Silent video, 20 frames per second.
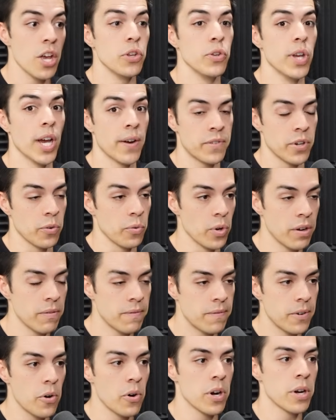you have to run
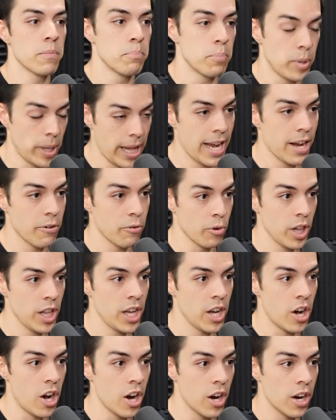forward, plant
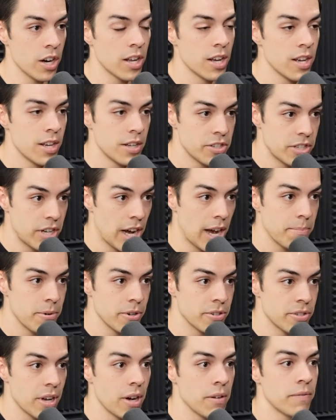really hard, stop
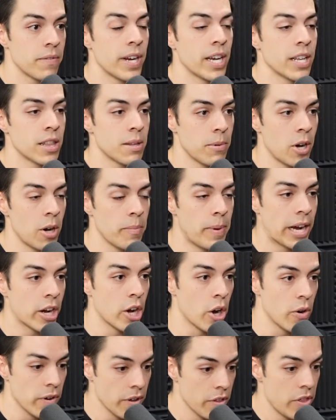yourself, get the ball back
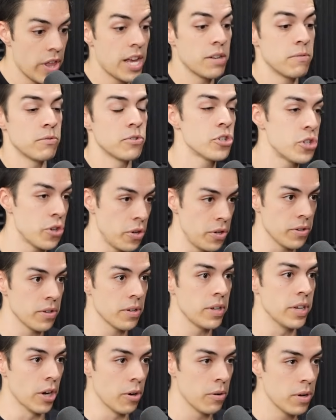over, then shoot
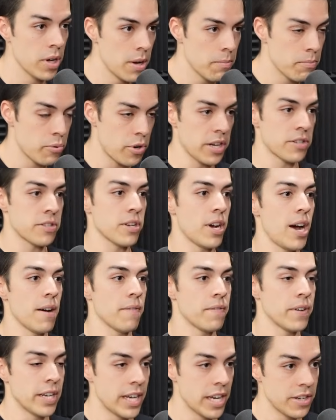your, press
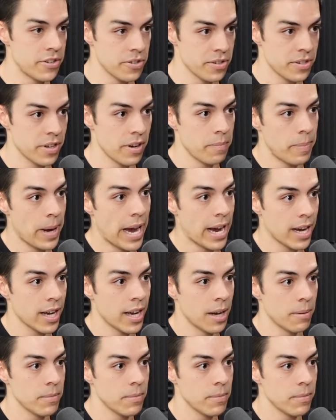off and get yourself back up.